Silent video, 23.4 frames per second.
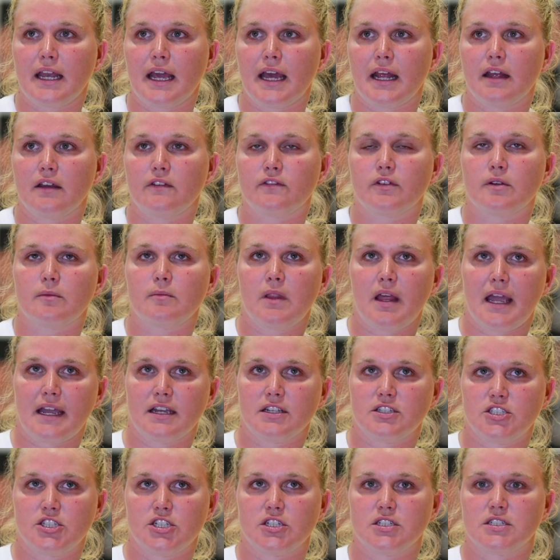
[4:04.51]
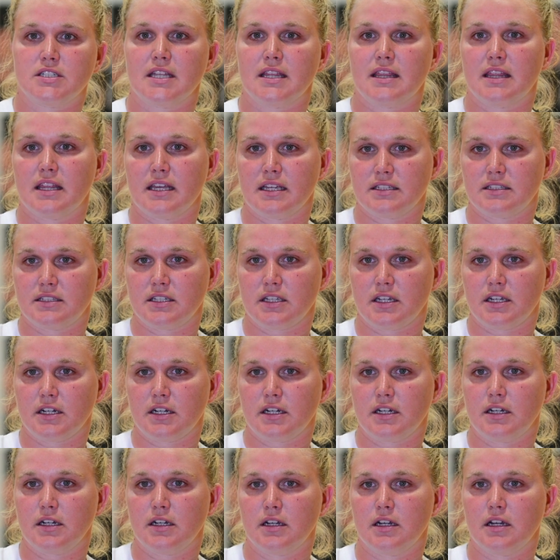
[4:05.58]
at it from last year to this
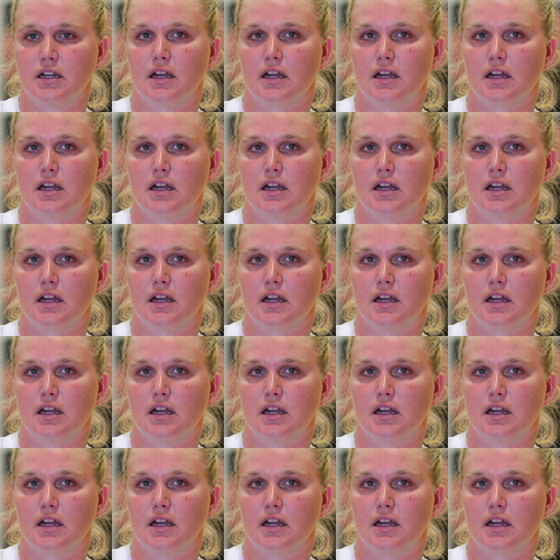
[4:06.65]
year,